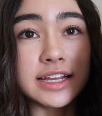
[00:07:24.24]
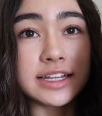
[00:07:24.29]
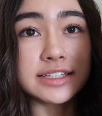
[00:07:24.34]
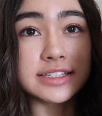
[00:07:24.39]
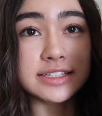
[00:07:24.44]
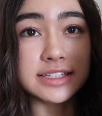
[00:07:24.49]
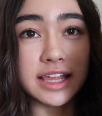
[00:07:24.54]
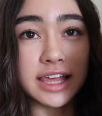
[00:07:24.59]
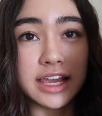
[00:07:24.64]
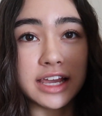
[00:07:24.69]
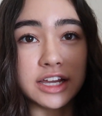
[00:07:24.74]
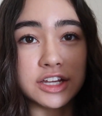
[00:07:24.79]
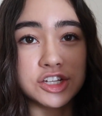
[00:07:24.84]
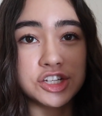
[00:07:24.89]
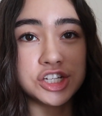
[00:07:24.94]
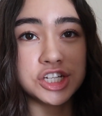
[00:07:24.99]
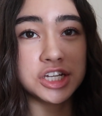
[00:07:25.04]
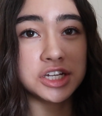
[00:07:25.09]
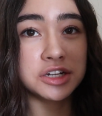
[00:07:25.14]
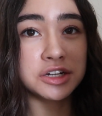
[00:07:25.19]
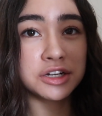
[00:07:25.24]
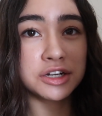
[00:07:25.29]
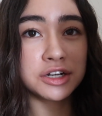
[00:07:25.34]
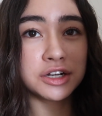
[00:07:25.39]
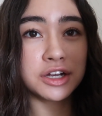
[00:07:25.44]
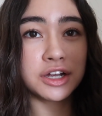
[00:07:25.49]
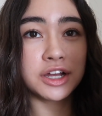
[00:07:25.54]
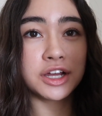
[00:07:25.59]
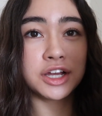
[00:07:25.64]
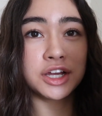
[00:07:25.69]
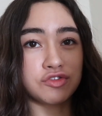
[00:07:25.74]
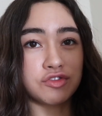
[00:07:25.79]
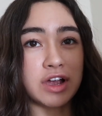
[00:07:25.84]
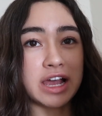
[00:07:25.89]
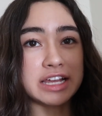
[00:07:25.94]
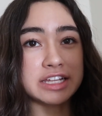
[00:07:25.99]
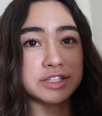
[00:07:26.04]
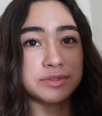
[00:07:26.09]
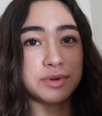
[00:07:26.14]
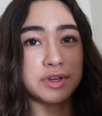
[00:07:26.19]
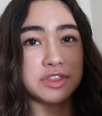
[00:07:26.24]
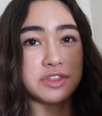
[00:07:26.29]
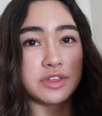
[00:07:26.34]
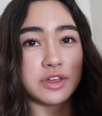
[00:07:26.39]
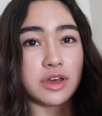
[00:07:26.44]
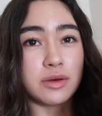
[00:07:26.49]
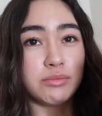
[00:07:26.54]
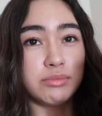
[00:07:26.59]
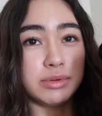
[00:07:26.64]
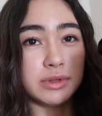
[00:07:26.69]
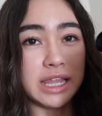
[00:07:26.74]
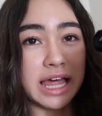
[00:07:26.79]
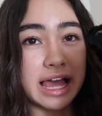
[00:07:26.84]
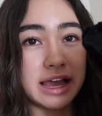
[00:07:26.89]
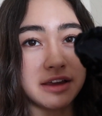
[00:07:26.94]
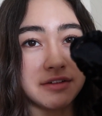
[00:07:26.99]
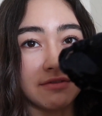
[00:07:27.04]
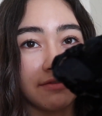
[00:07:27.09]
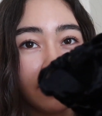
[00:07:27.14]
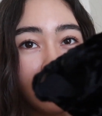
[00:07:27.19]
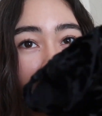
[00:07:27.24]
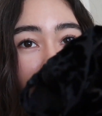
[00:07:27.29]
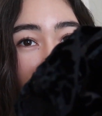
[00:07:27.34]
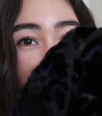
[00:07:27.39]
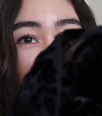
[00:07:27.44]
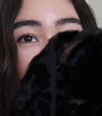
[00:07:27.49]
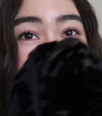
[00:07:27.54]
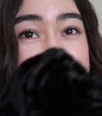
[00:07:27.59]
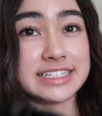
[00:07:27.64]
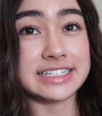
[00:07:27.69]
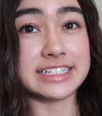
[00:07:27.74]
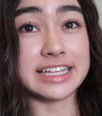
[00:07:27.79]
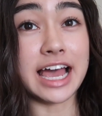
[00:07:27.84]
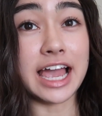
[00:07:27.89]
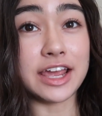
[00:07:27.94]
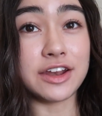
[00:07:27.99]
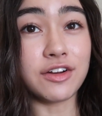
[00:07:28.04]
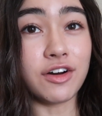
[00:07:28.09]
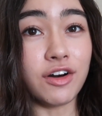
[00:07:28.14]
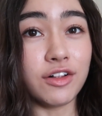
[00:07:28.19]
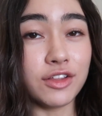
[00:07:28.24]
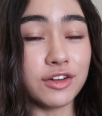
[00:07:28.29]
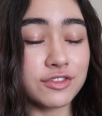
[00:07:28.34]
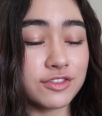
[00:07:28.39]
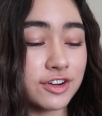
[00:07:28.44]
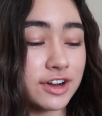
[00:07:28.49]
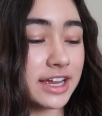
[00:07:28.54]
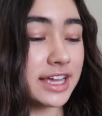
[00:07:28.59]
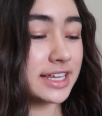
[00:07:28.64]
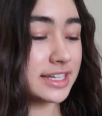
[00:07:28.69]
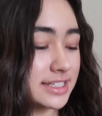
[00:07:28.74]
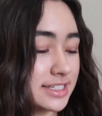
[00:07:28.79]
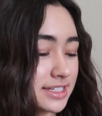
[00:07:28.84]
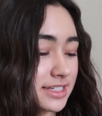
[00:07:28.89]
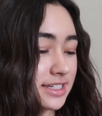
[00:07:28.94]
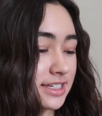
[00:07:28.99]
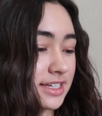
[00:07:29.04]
It's like a sheer dress with a black velvet design all over it,